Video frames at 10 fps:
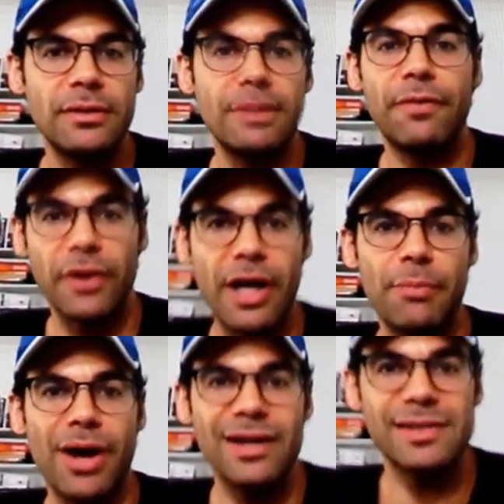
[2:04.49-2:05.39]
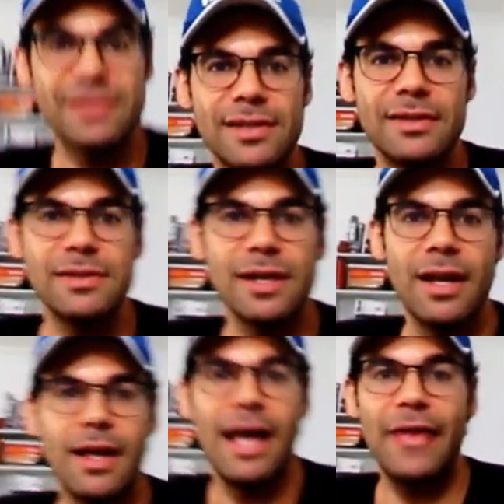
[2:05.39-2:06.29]
They figured out
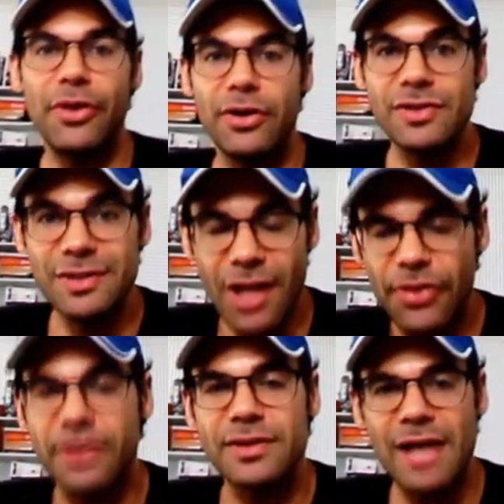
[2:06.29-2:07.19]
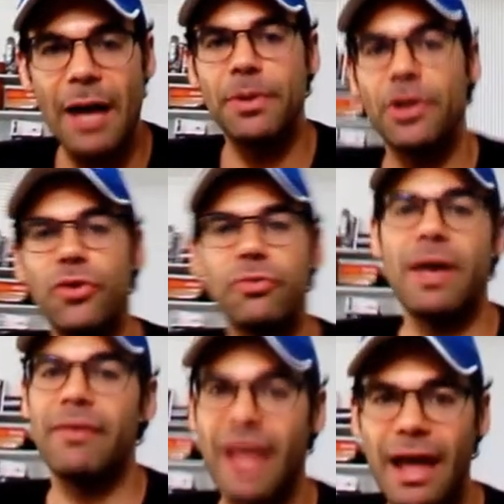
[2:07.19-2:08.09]
processes. And there's nothing stopping you from
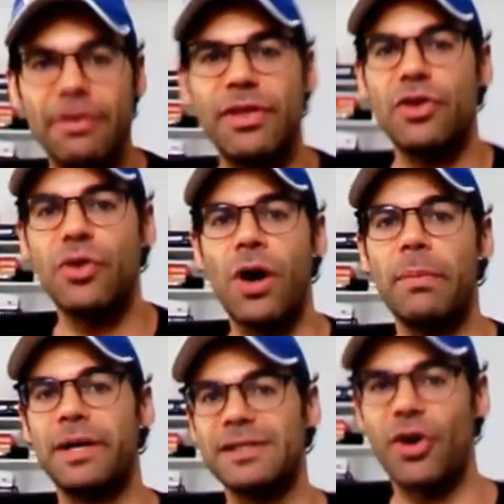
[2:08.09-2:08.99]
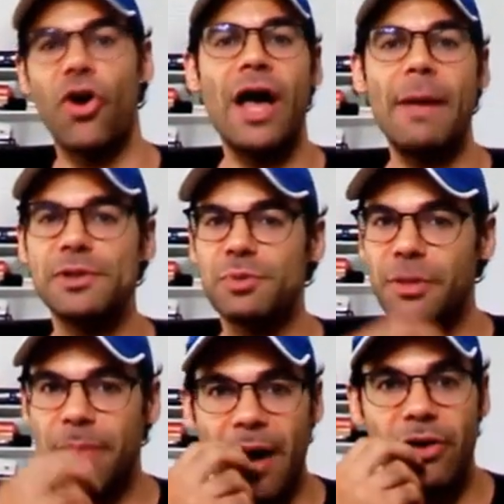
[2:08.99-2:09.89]
having everything you want, because it all happens with
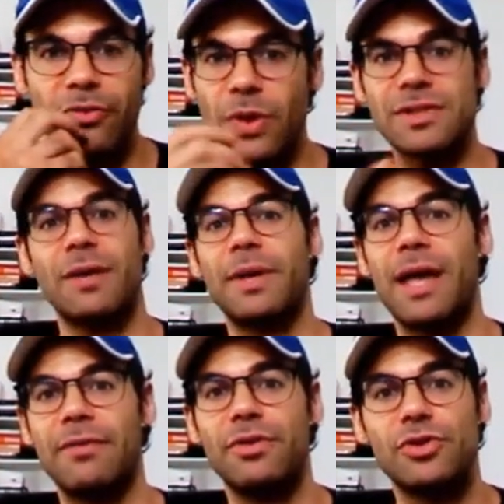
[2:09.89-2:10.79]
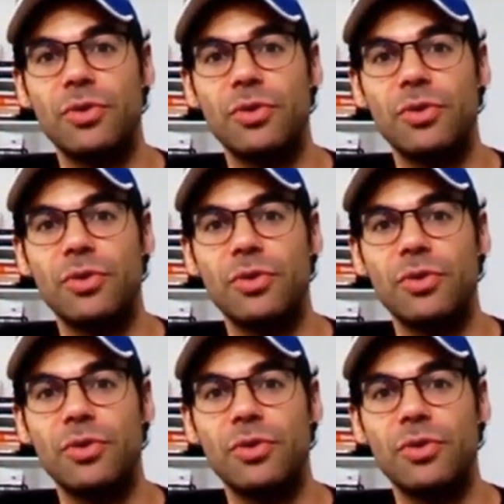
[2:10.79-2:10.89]
the power of what's coming out.